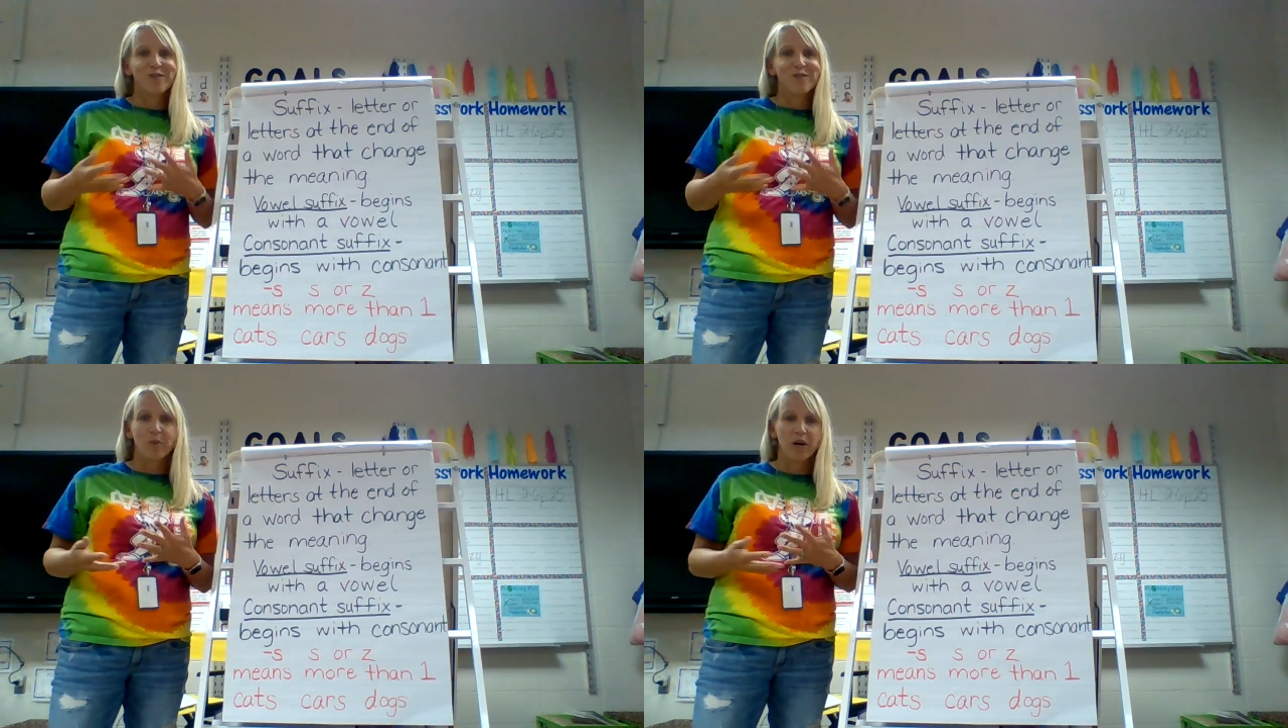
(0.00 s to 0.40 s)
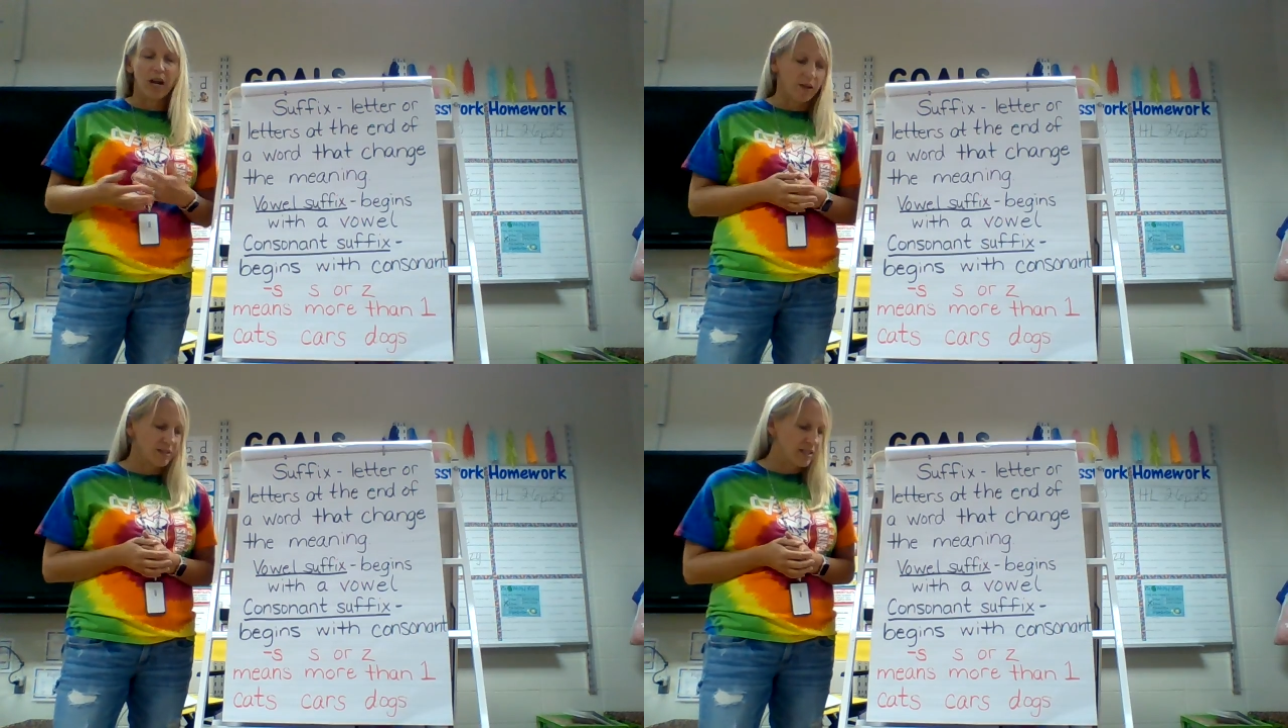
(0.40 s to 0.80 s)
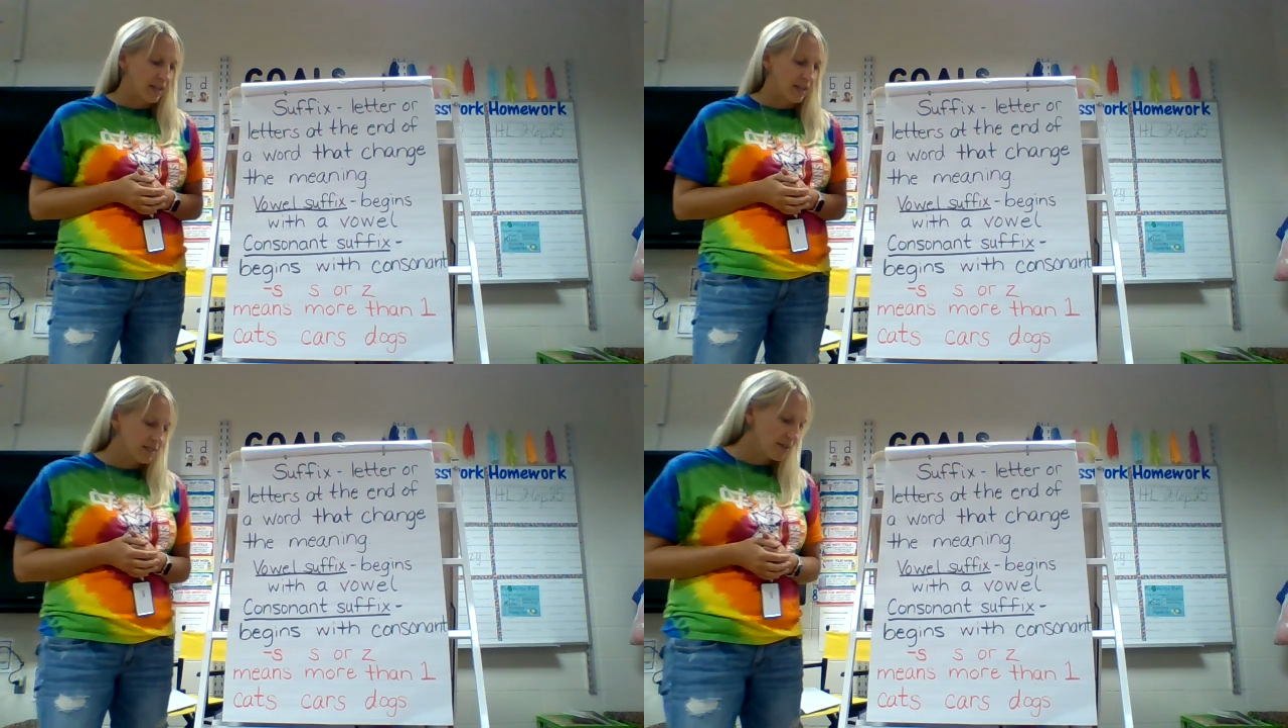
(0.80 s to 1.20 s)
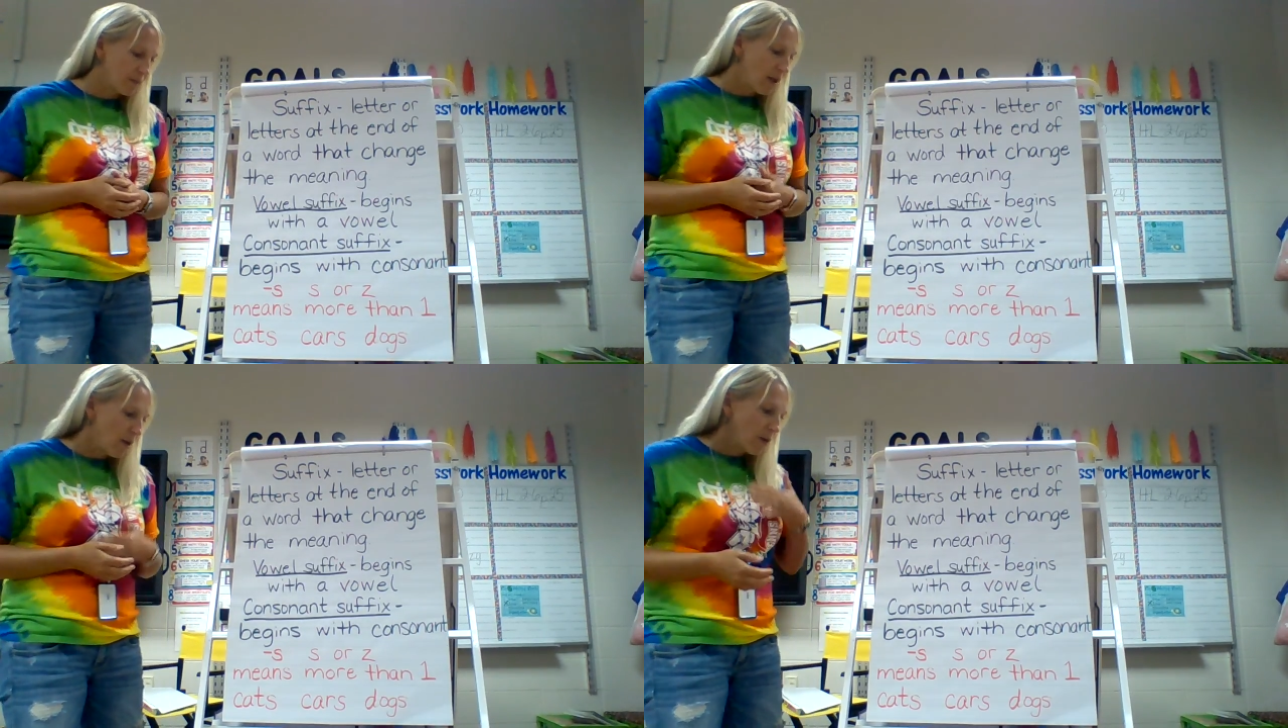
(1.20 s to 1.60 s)
should pronounce it.
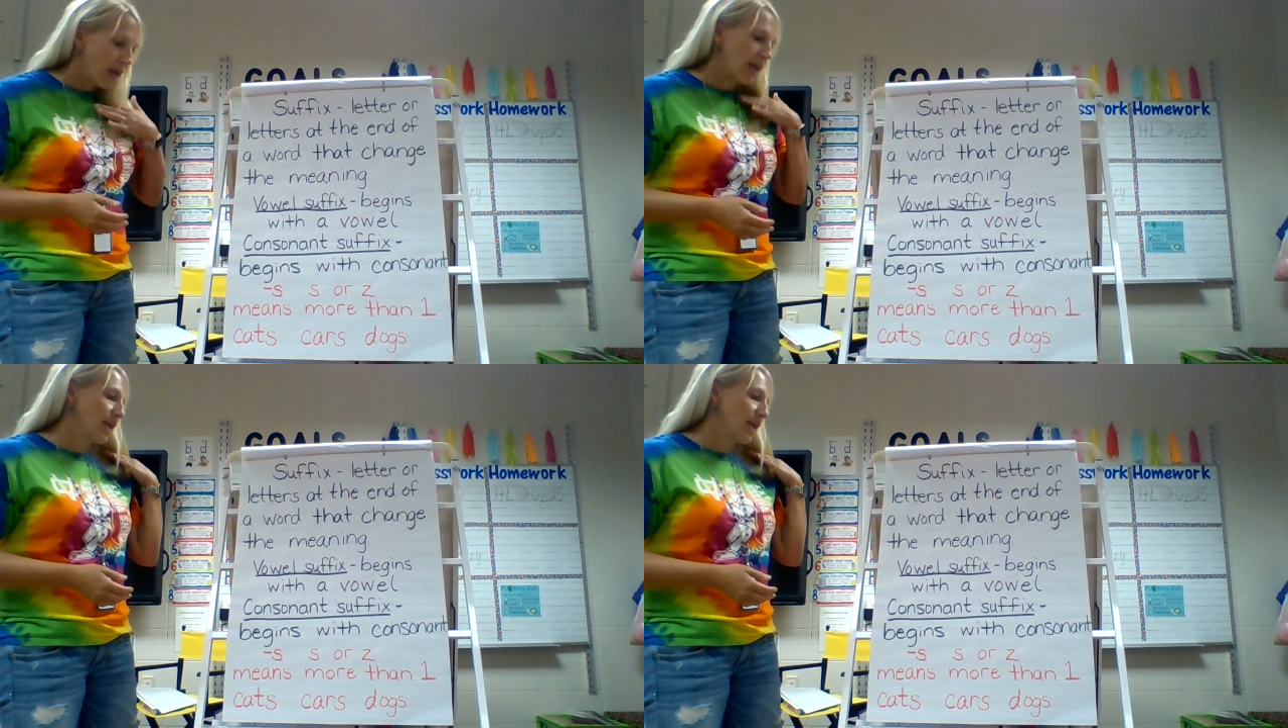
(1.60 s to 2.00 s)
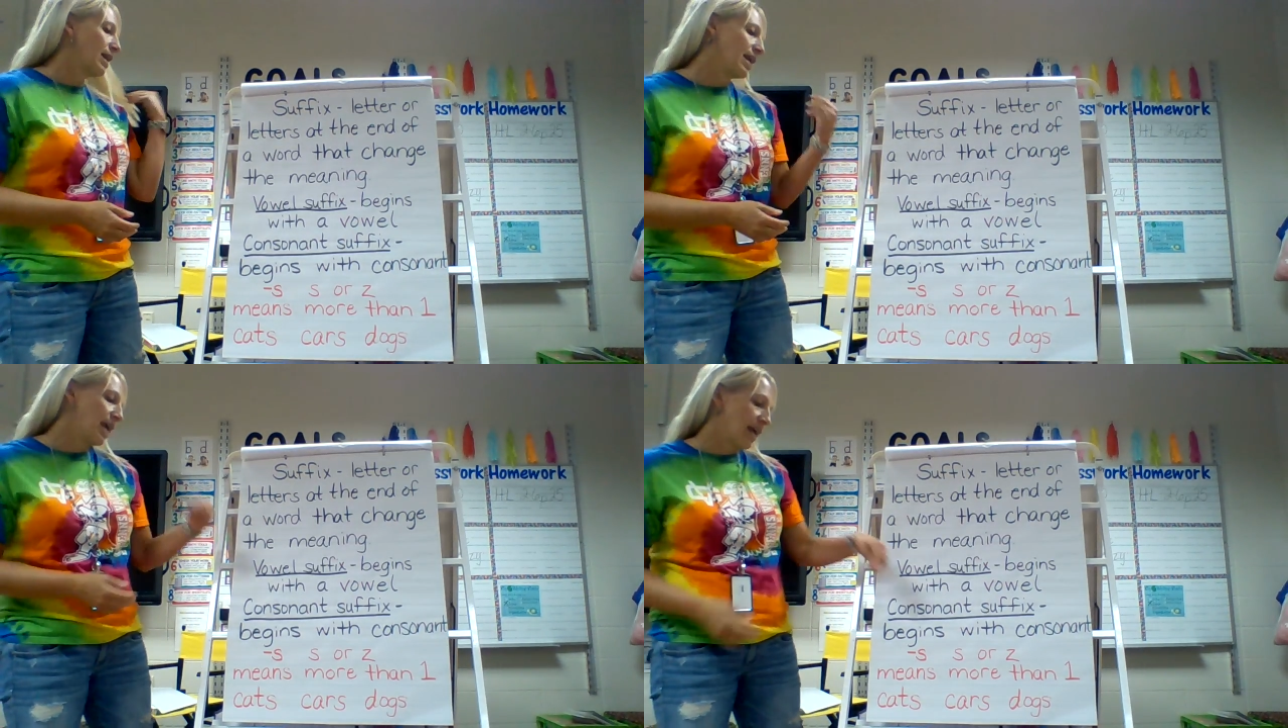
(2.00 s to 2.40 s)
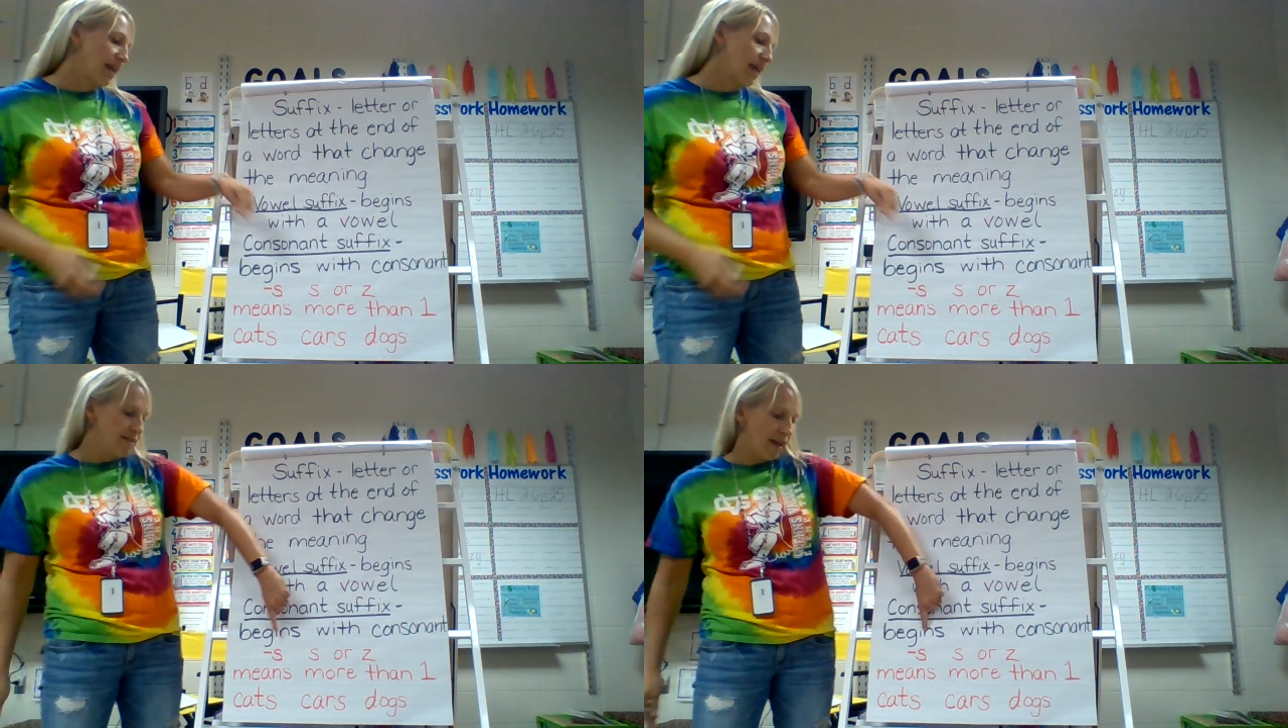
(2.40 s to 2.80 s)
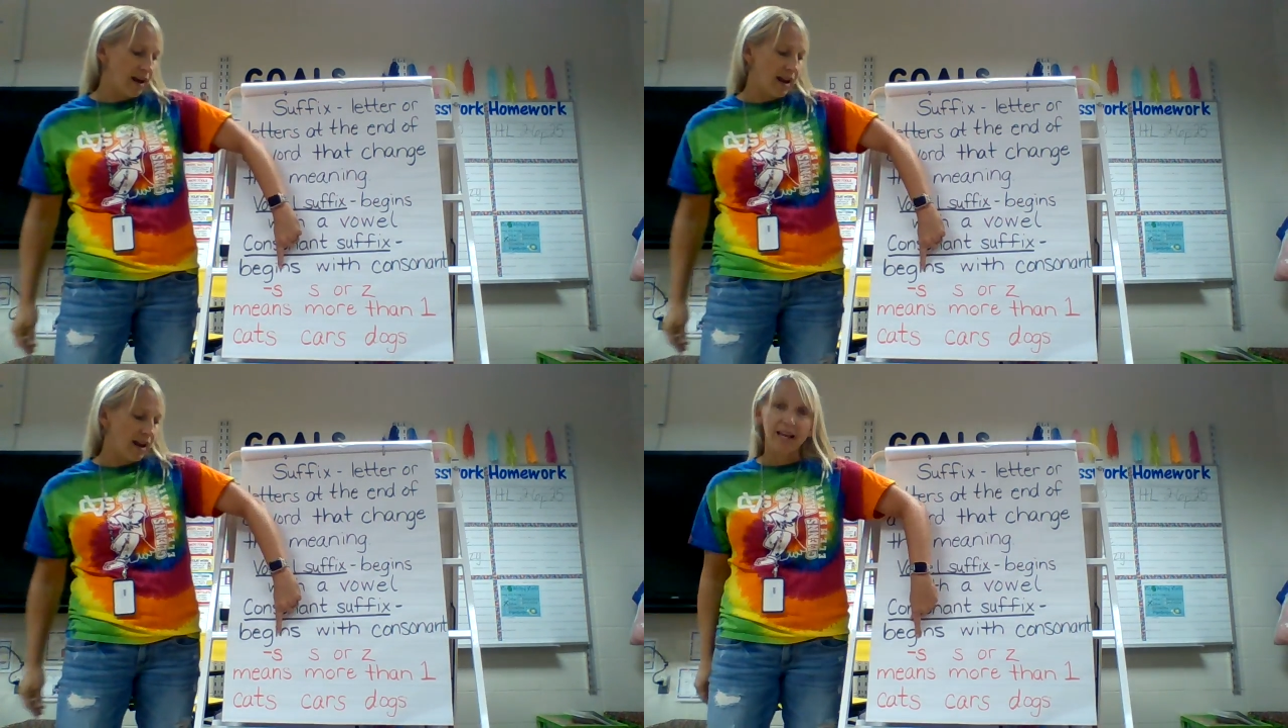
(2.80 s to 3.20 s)
Okay, and again, that
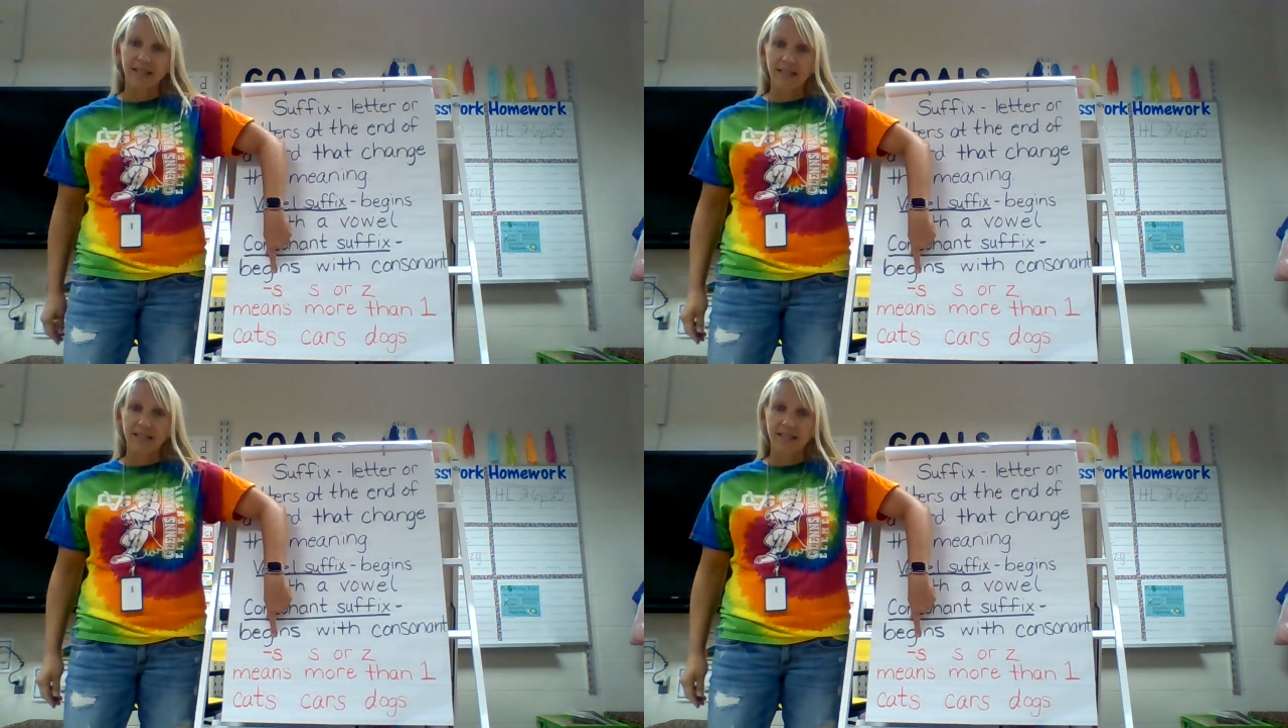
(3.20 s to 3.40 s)
S